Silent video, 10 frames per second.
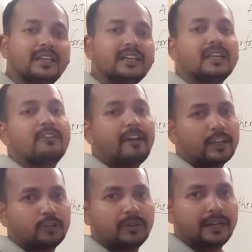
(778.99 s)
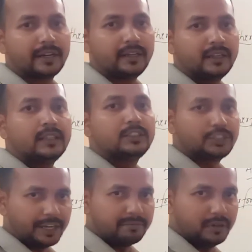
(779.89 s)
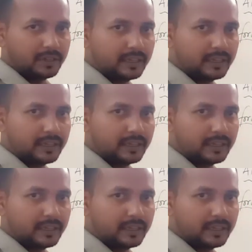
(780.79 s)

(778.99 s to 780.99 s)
a evacuated chamber